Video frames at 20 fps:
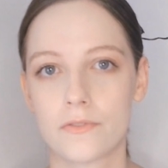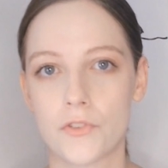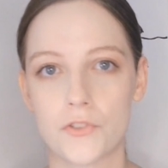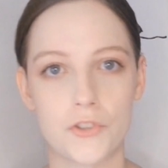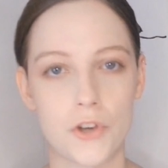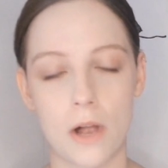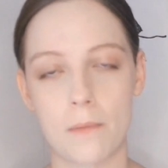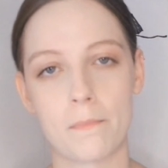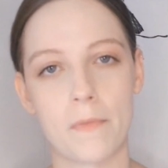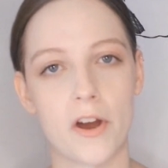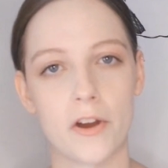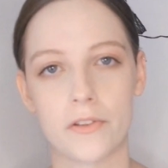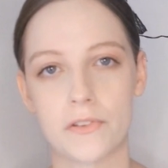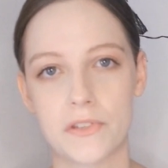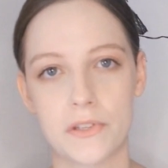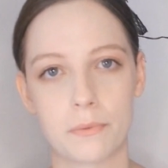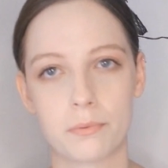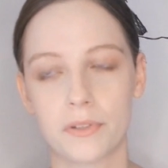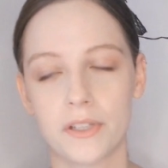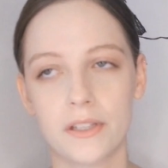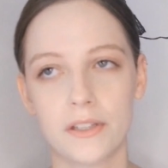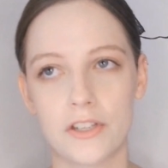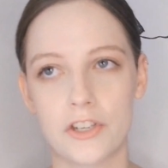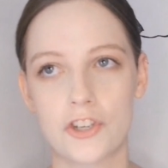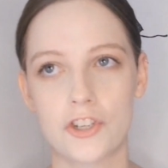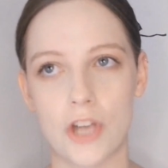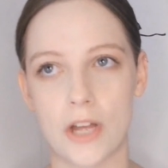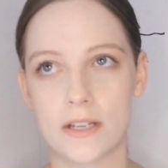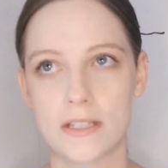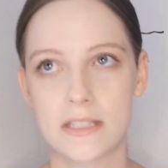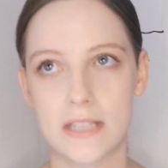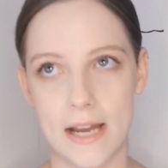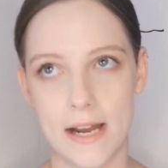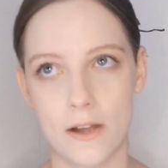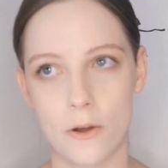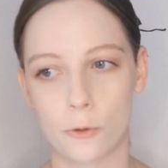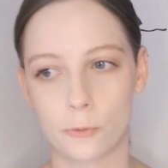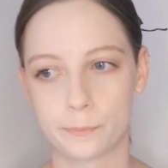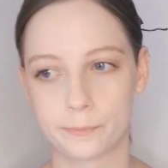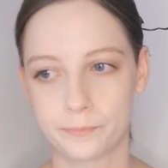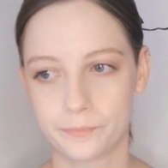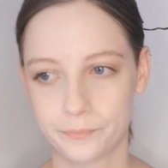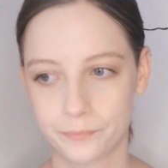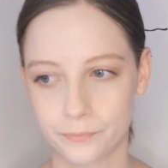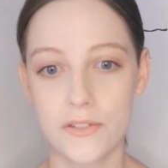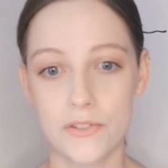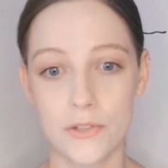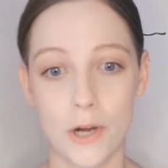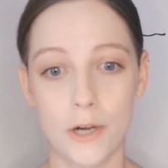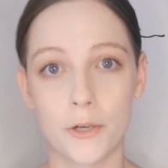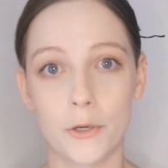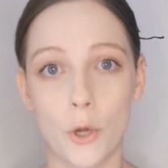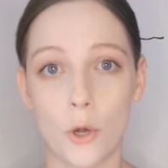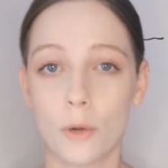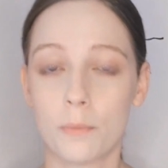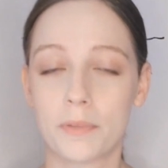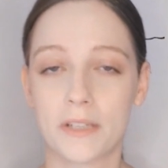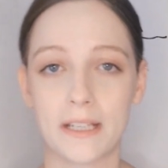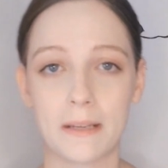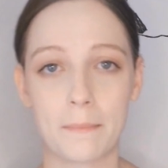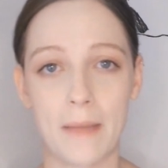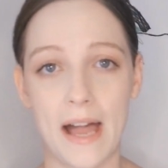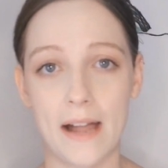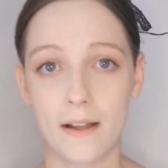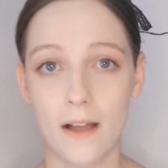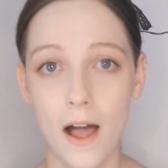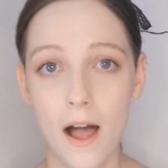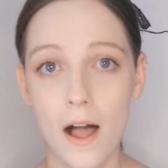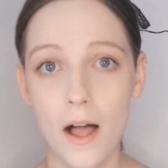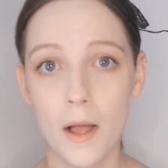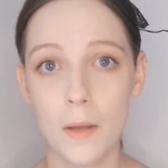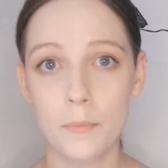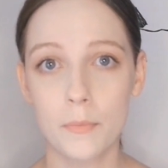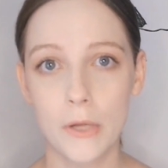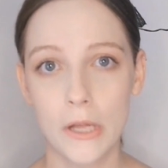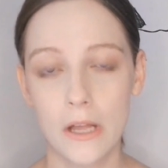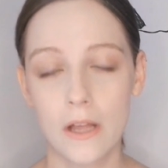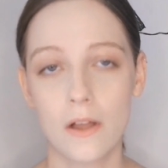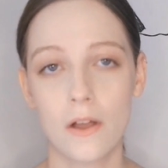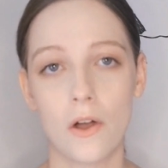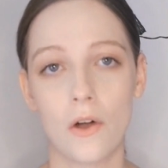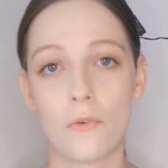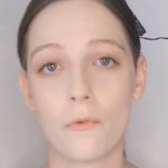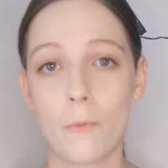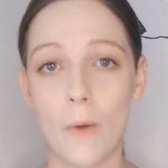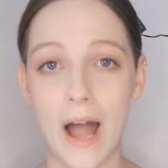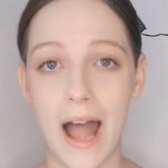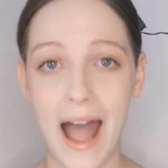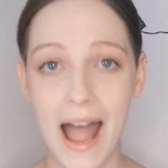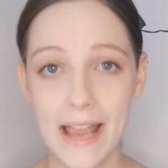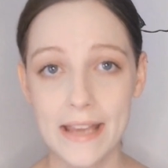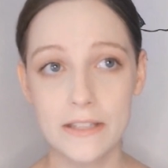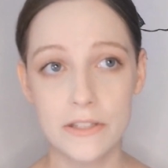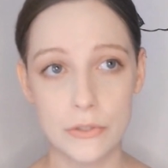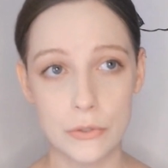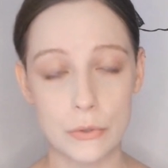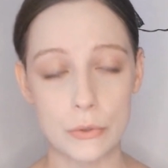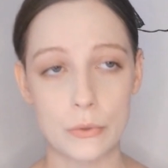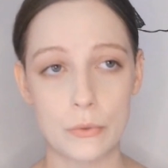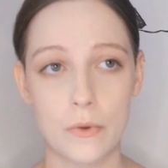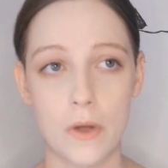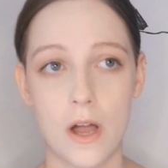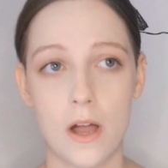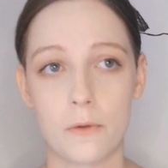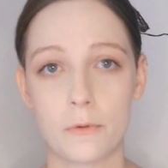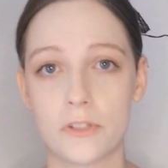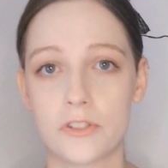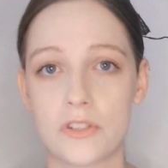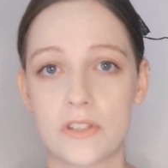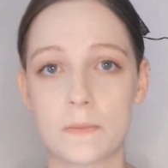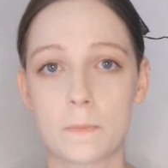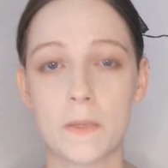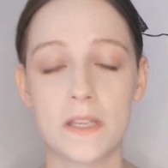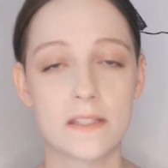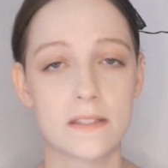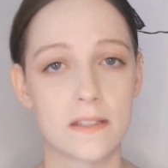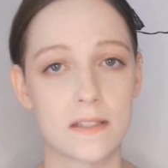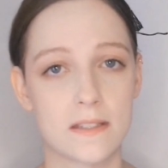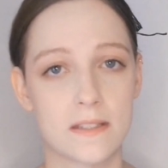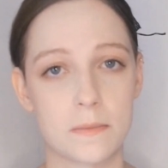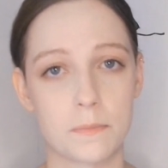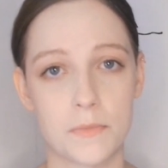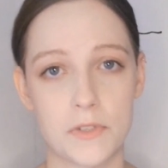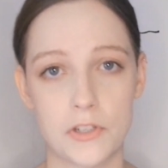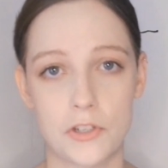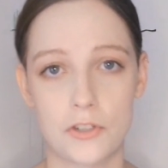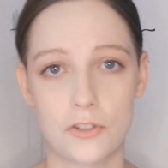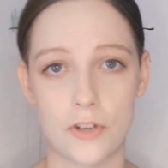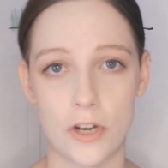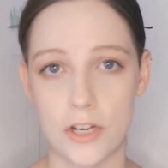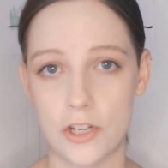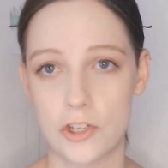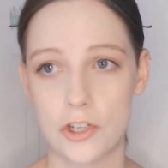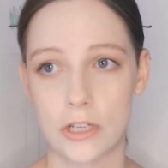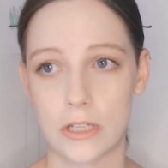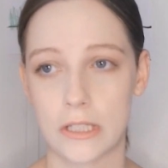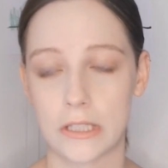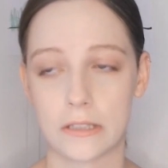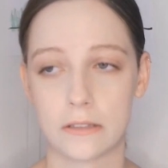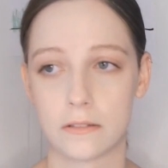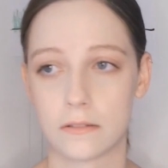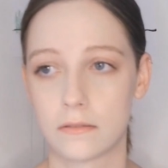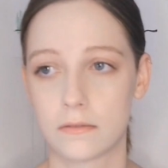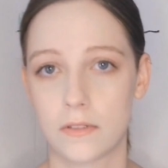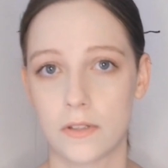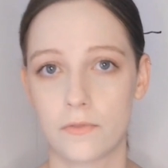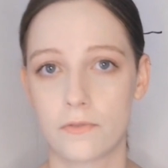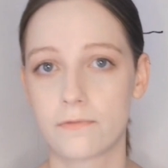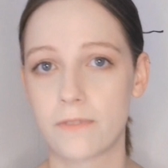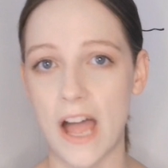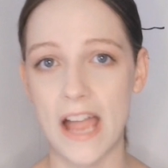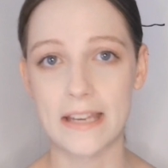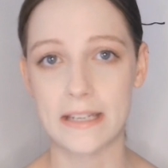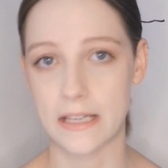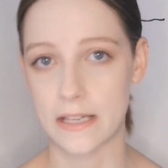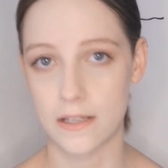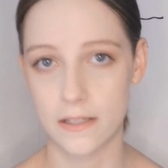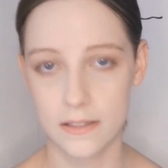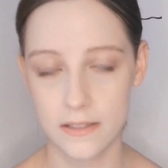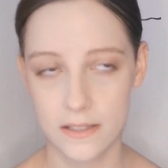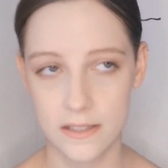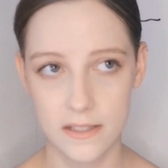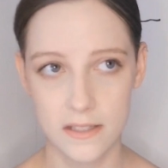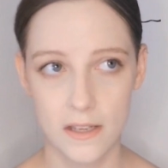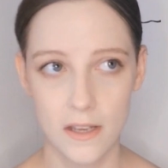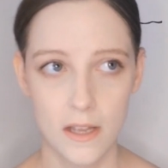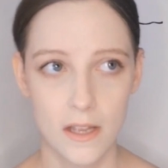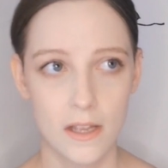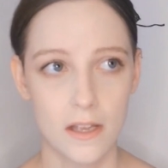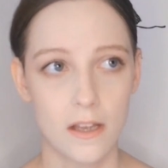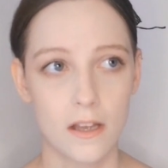the job market's completely shut down. And it started opening back up of what I do, which is business administration, finance.